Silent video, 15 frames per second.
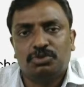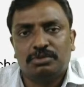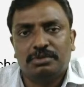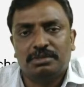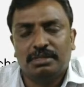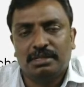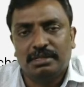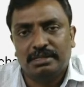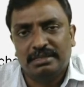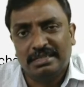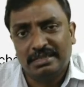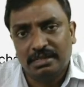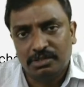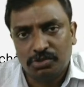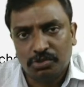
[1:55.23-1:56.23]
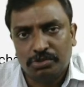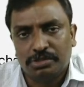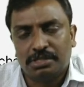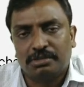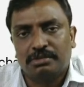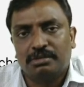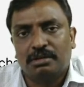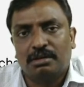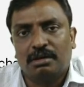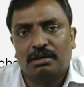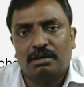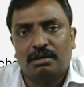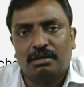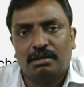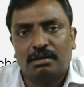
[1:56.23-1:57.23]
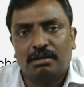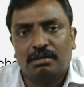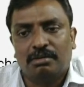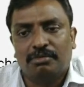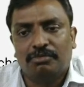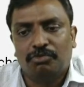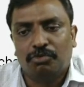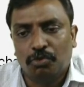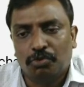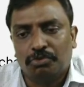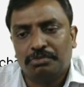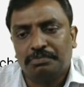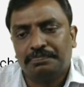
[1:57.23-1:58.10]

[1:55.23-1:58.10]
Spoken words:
in the year 2004.